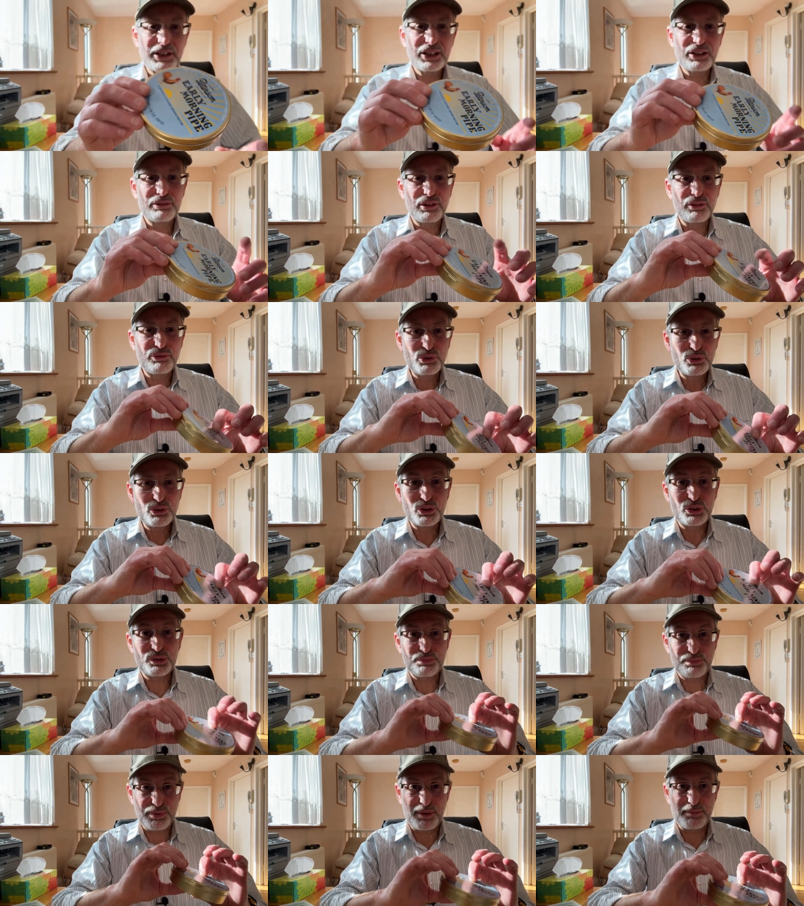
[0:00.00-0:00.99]
to review
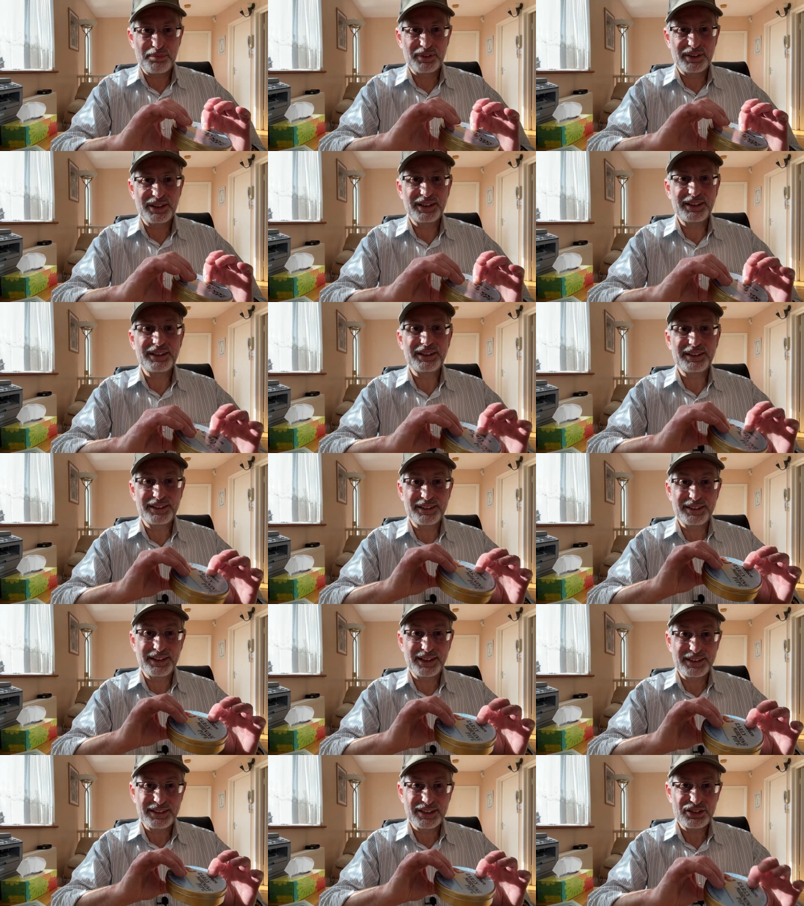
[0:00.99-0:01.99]
this properly in a
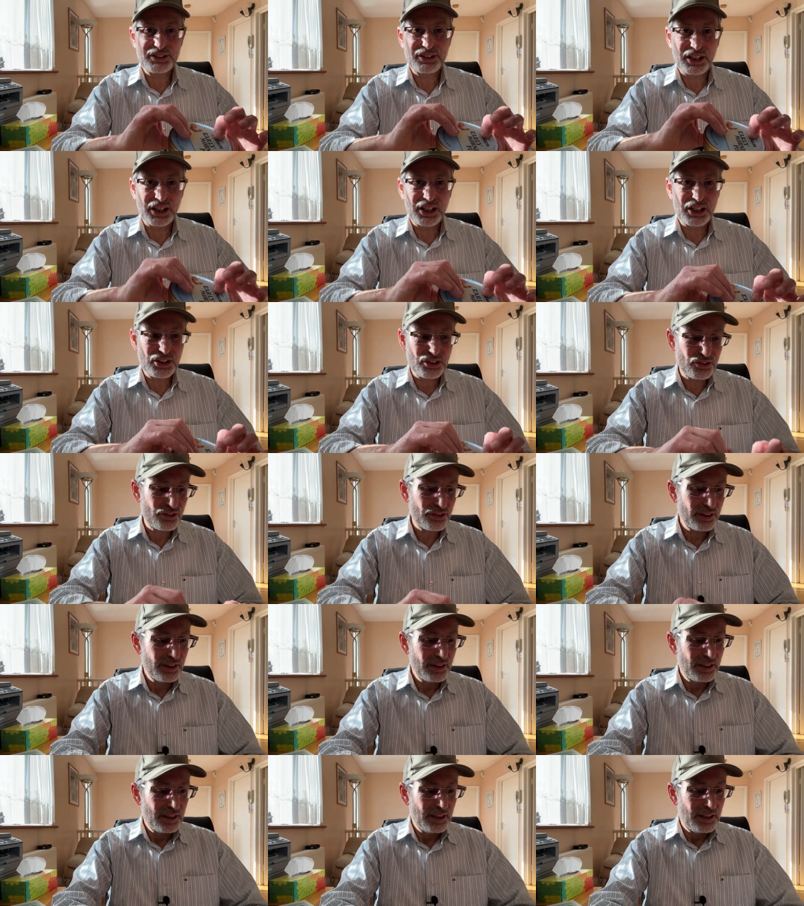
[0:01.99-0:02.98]
later stage.
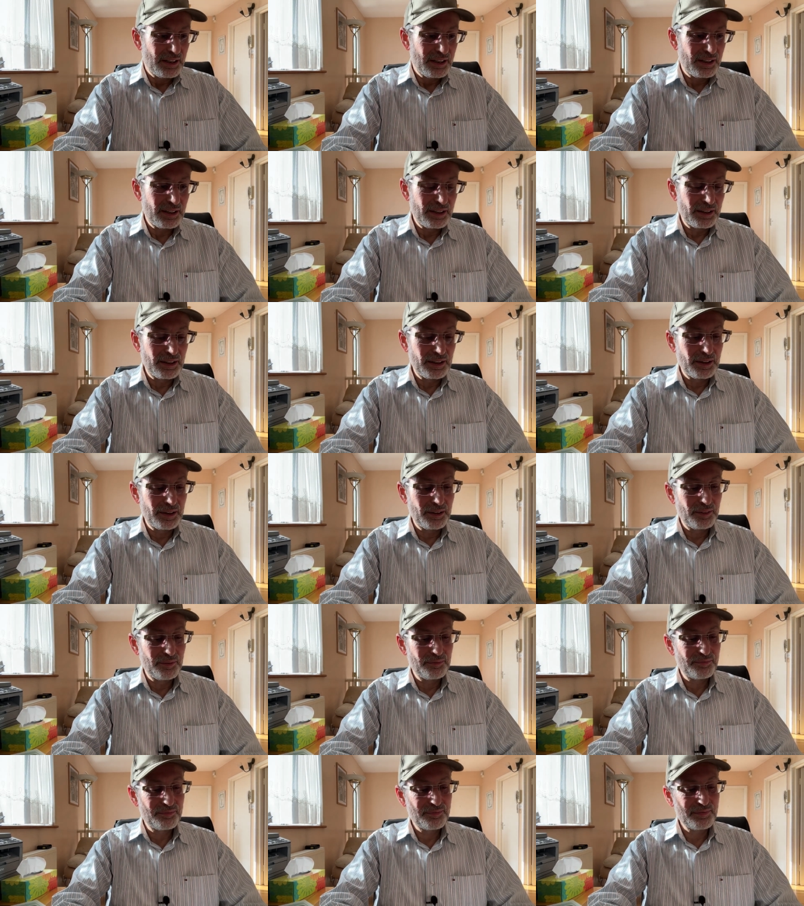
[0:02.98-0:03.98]

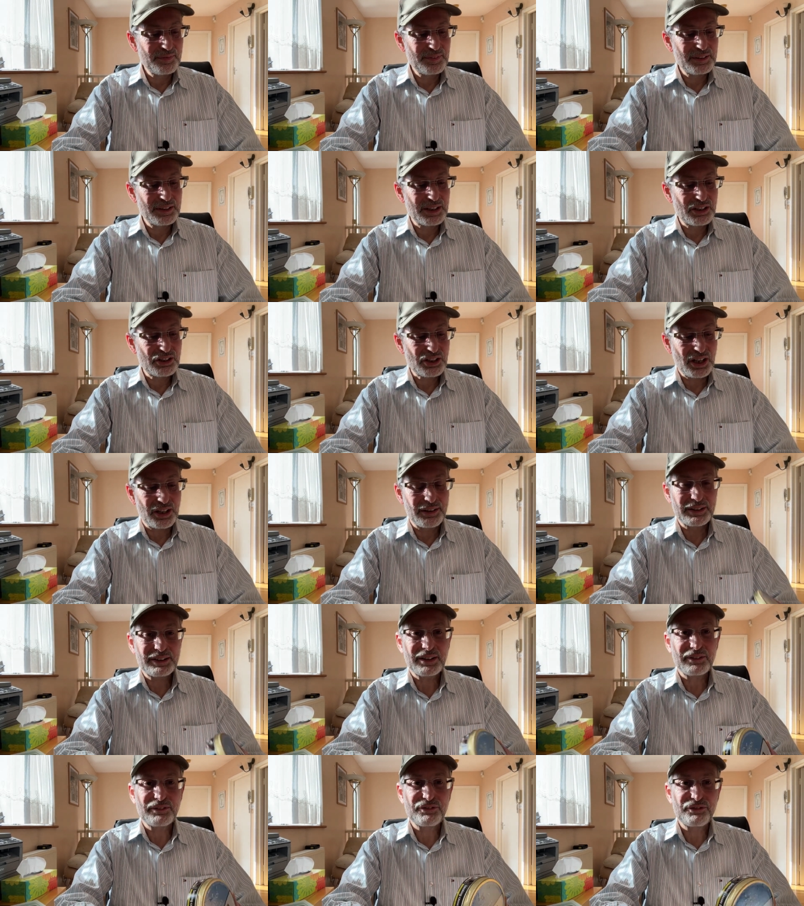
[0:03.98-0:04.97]
Um, the
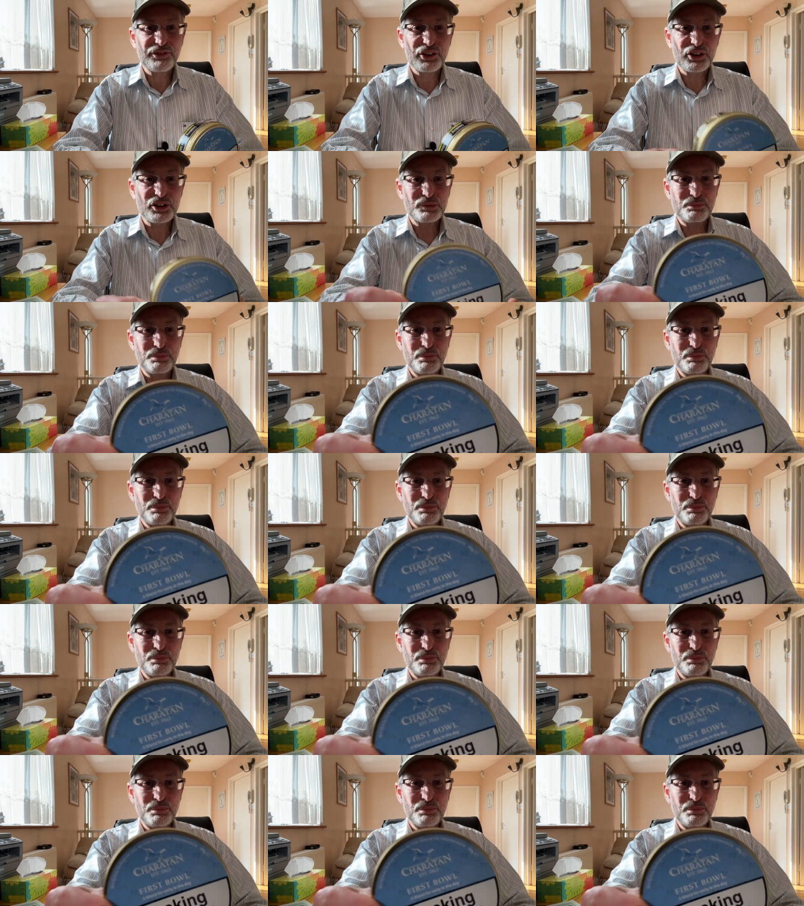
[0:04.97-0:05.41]
Charatan First